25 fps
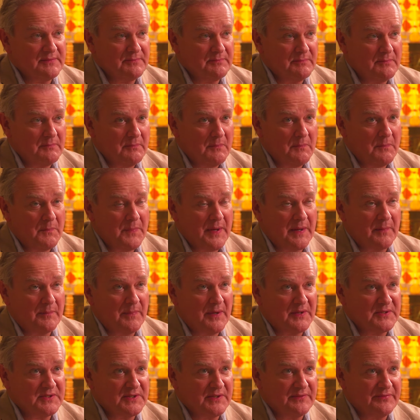a big
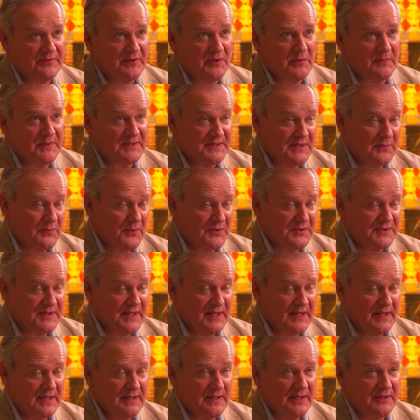budget film as it was
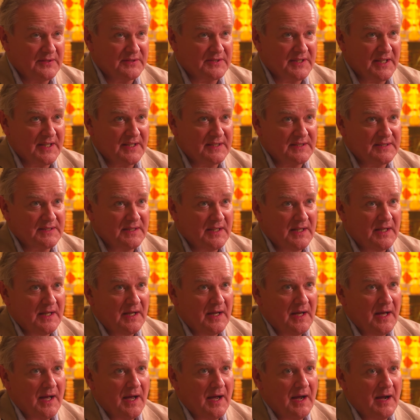in those days,
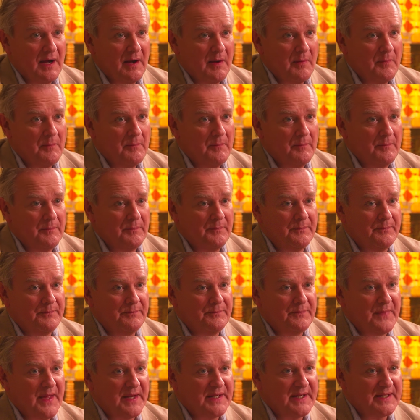um,
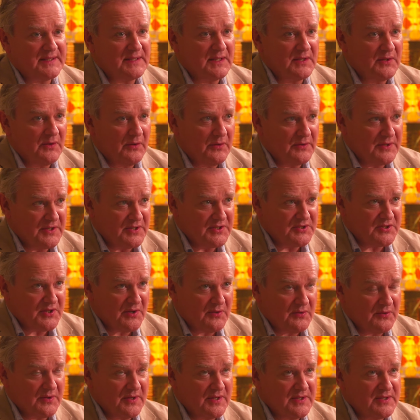and he had a lot on his
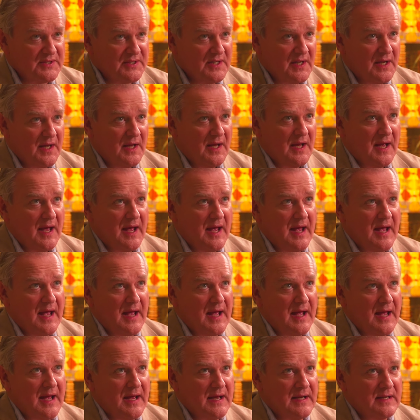shoulders,
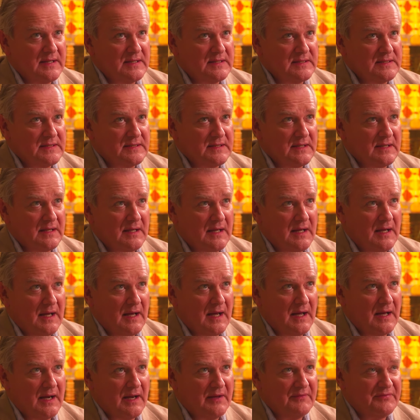and
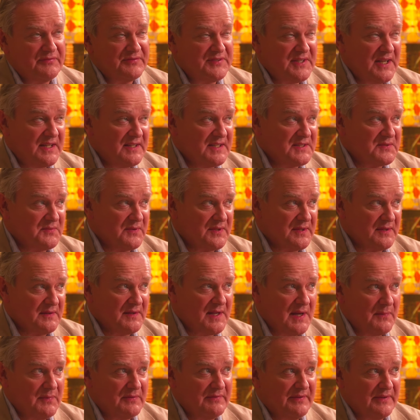and I've seen this with a
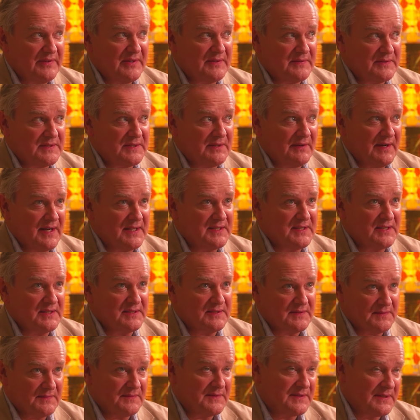couple of other
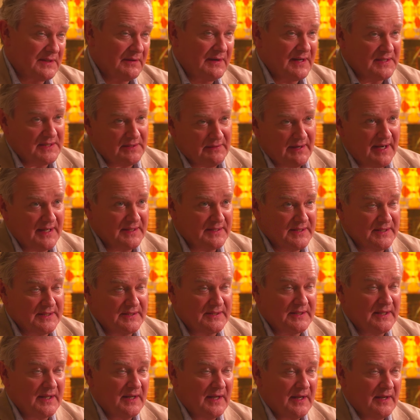directors, director
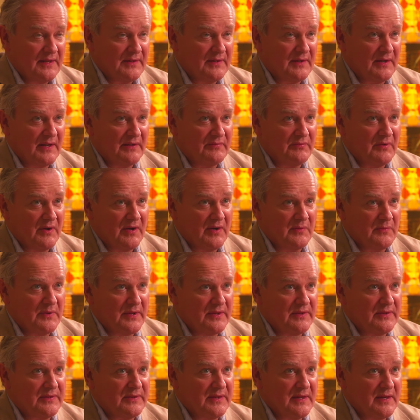actors that I've worked
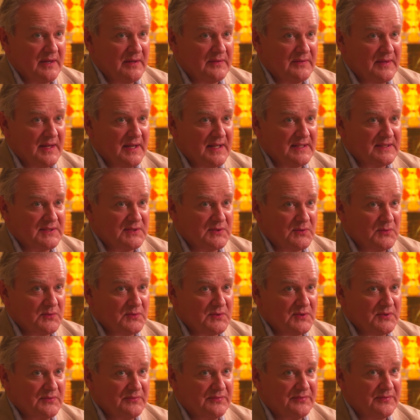with. Uh, they're
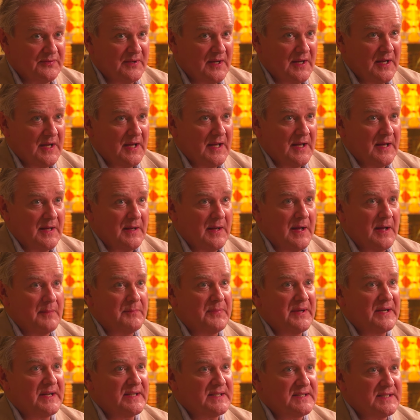sort of
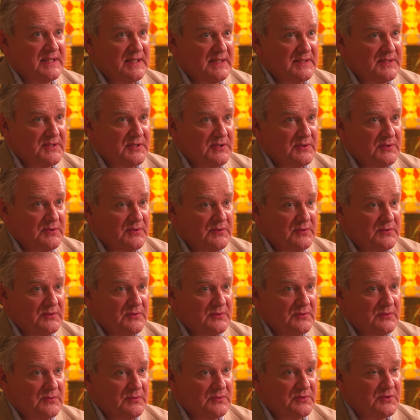ability
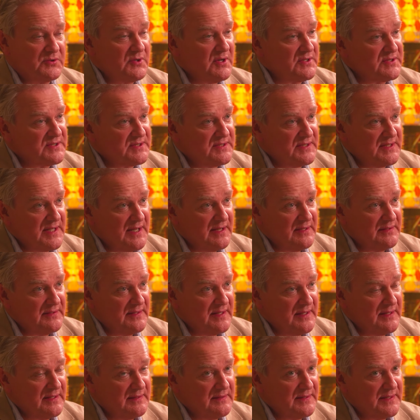to trust the,
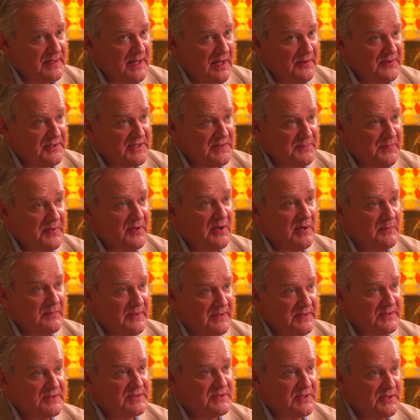the, the, other
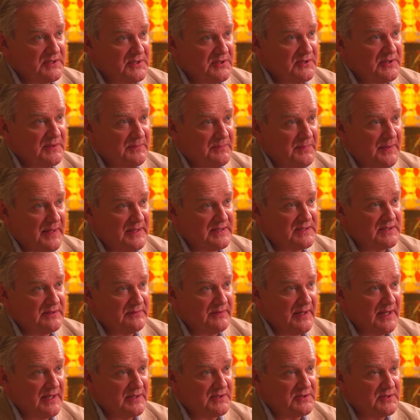departments to do the best of
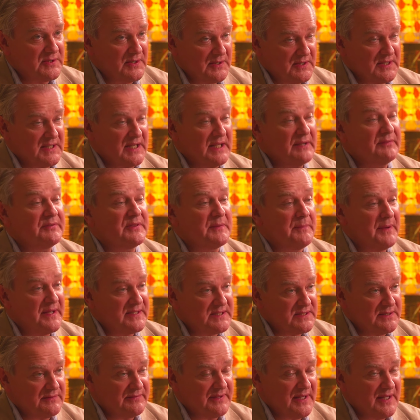their, to give the
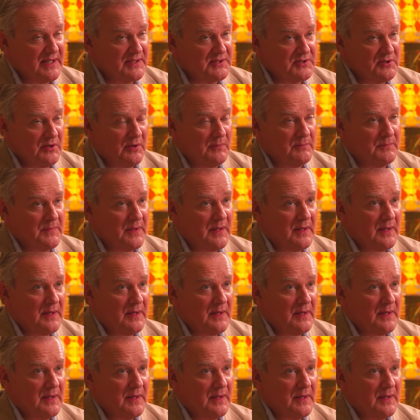best of their job,